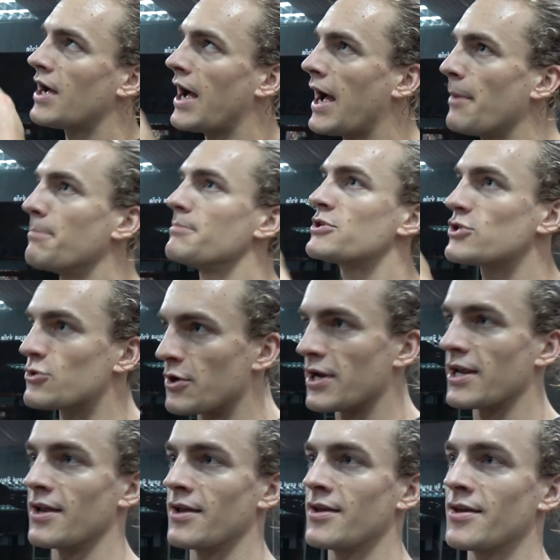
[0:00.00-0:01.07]

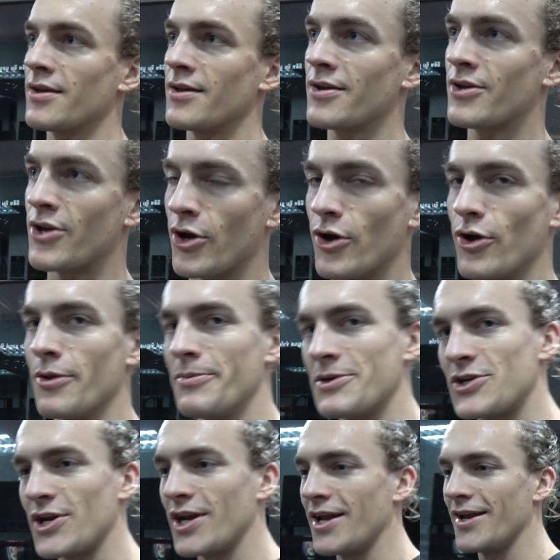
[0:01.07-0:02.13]
hamstring curl
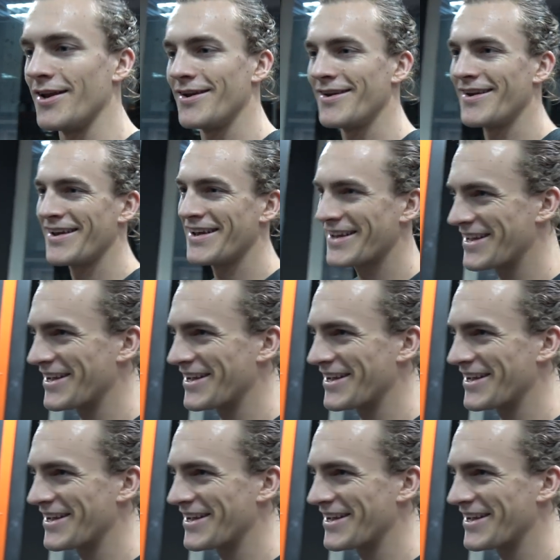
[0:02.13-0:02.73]
machine. Nice